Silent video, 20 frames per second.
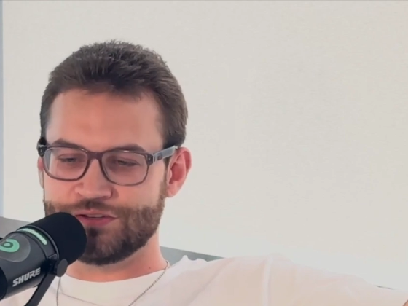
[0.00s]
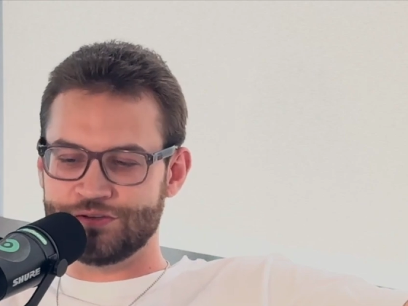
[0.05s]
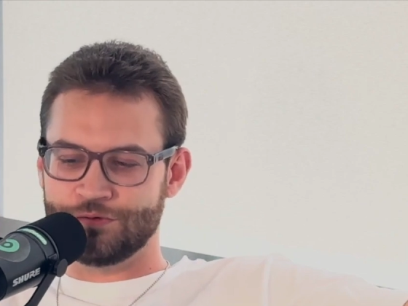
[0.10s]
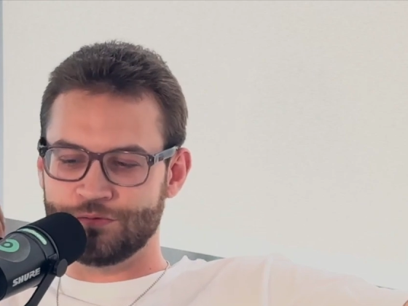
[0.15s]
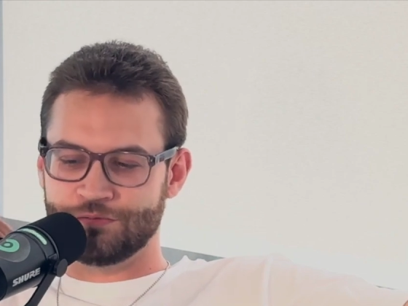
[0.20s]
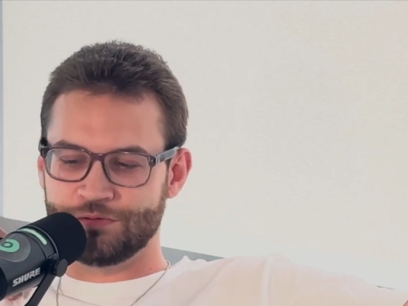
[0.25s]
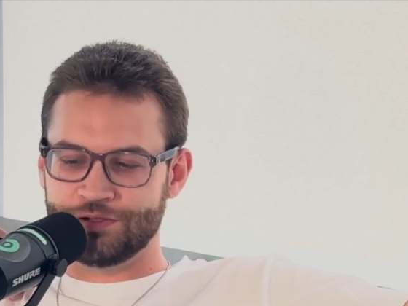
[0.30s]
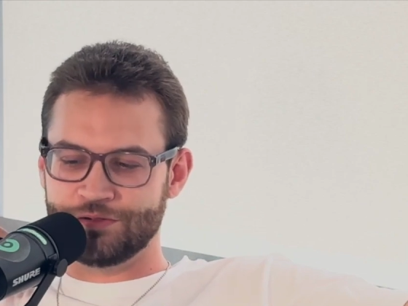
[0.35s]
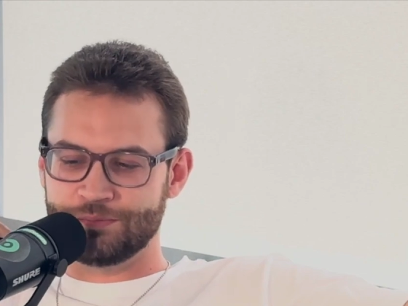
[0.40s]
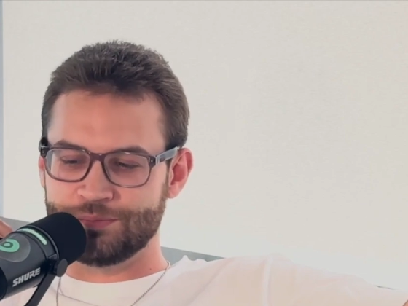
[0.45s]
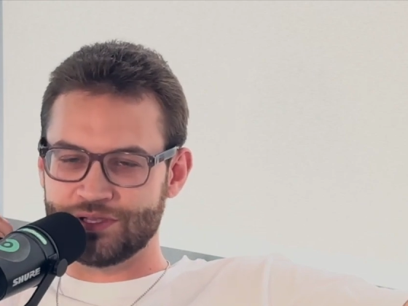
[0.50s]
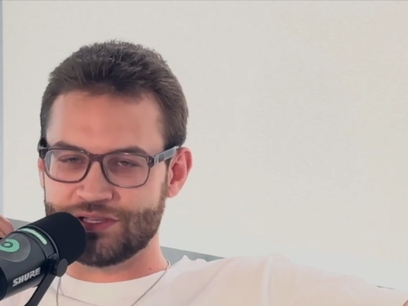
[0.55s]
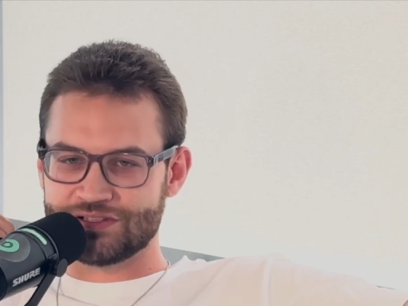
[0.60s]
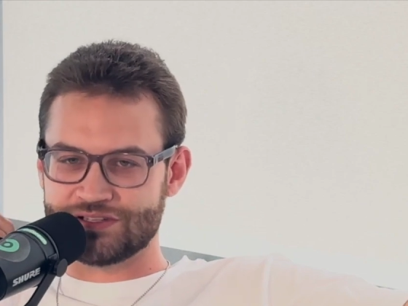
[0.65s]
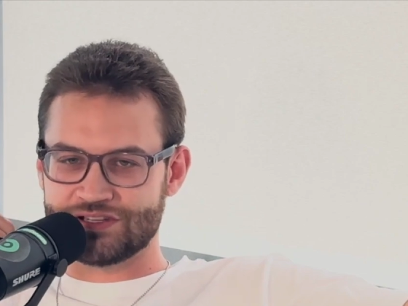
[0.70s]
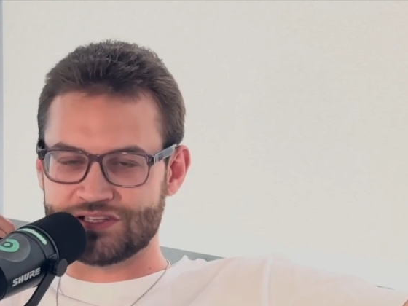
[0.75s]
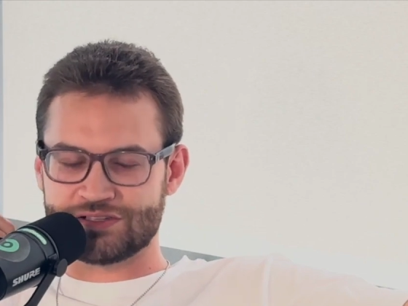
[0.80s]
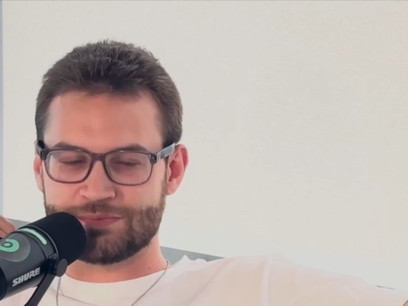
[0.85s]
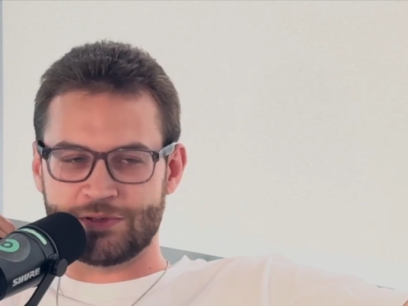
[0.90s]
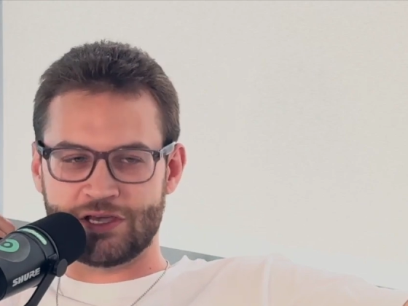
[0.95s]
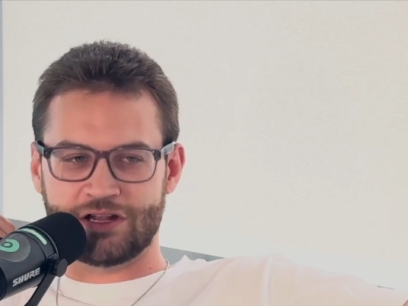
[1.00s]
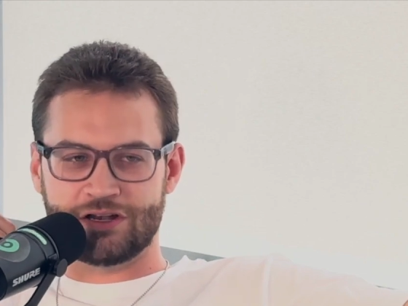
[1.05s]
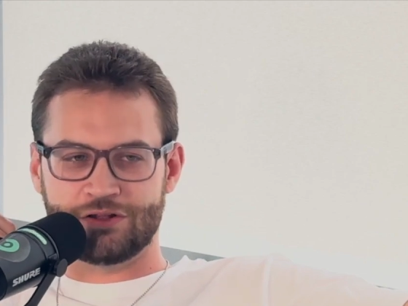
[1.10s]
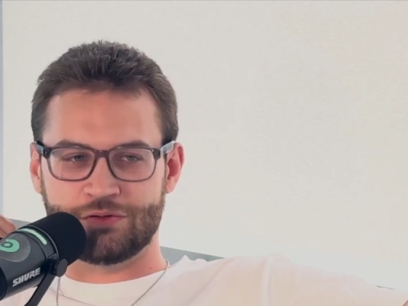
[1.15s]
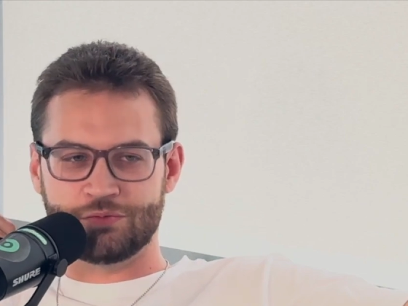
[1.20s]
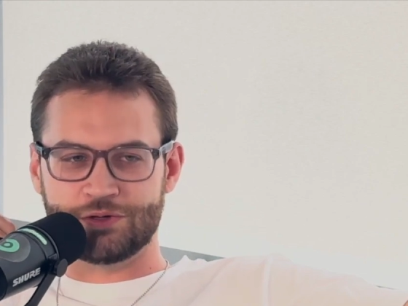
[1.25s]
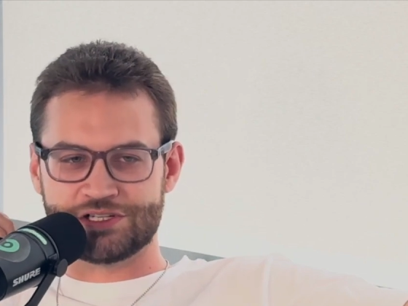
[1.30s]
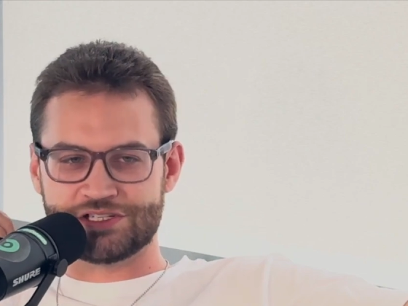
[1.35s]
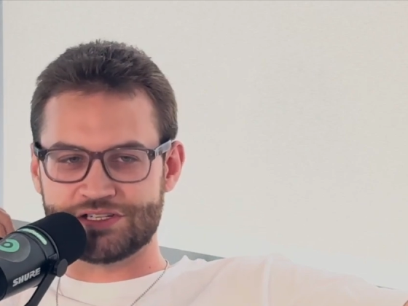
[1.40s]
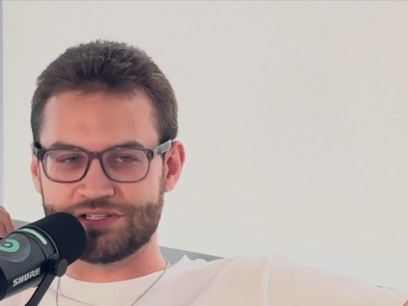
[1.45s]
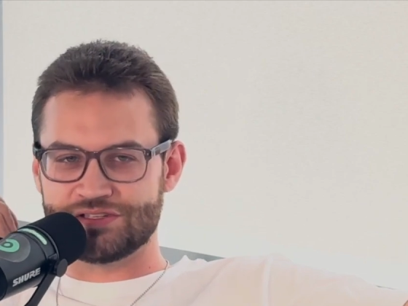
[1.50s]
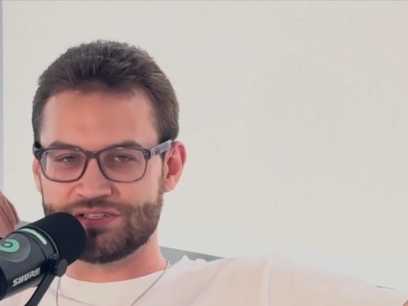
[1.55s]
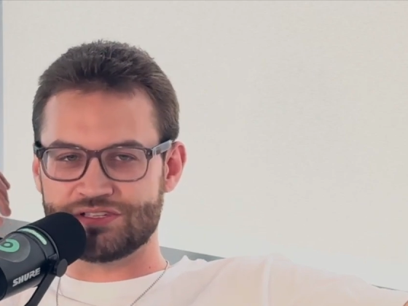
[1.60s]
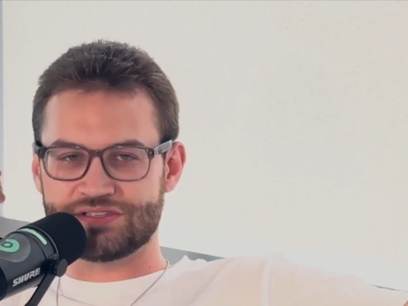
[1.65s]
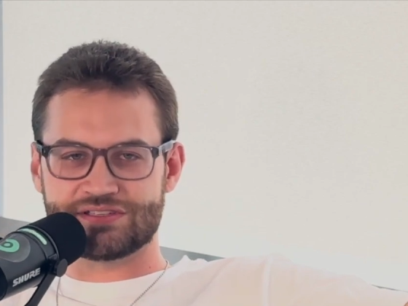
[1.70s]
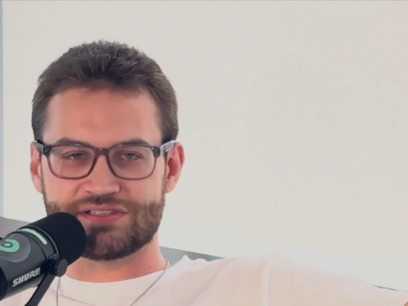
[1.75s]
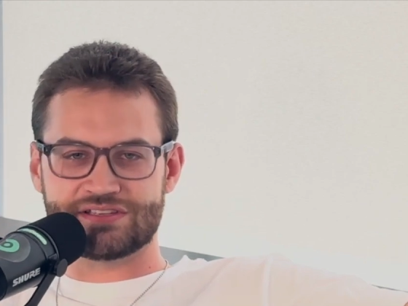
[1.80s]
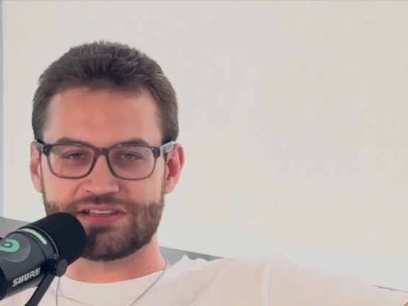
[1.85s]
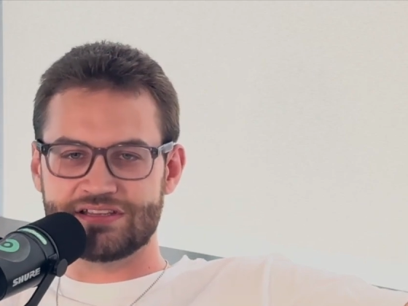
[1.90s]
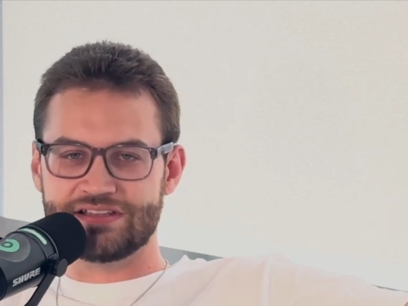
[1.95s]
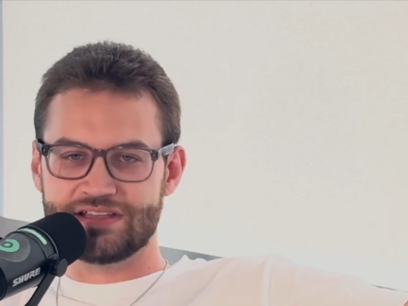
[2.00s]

no real business model, which is